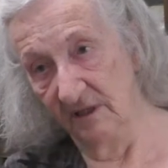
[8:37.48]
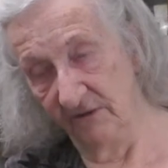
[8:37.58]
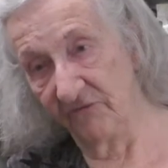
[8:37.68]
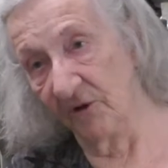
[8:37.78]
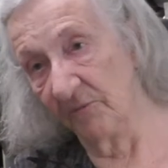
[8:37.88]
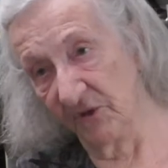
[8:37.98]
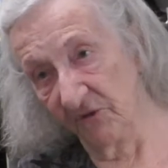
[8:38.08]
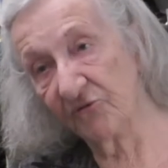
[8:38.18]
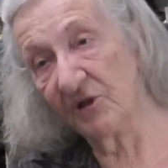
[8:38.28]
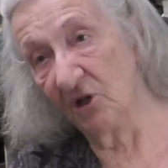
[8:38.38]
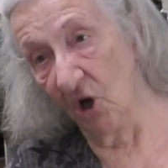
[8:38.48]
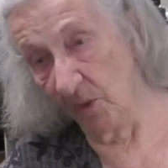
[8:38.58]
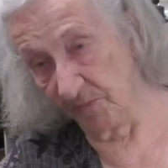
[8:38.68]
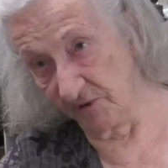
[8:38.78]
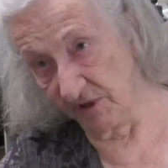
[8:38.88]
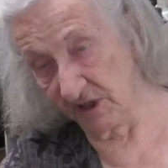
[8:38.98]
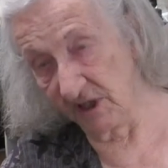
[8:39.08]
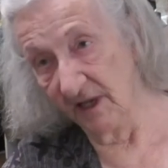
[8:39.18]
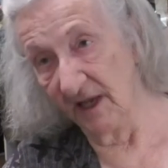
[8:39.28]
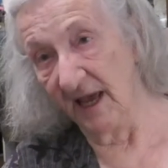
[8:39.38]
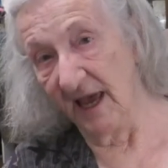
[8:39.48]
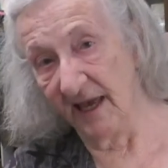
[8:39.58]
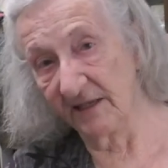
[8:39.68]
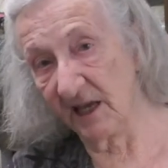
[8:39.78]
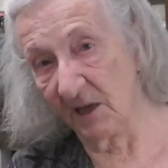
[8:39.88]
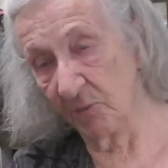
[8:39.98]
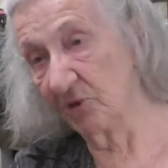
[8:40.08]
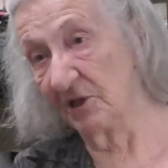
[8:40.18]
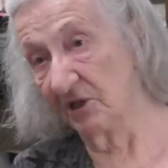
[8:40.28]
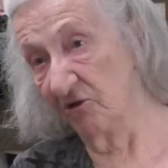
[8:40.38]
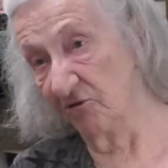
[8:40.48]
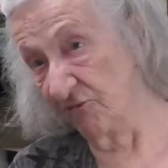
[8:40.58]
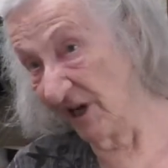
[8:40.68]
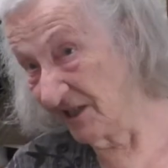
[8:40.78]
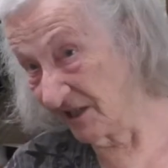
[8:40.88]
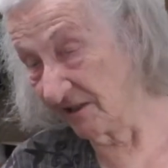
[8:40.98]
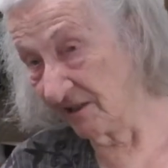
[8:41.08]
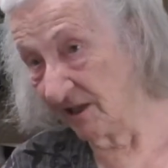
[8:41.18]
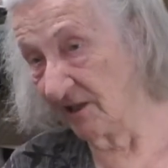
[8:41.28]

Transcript: the three operas, and I put in a narrator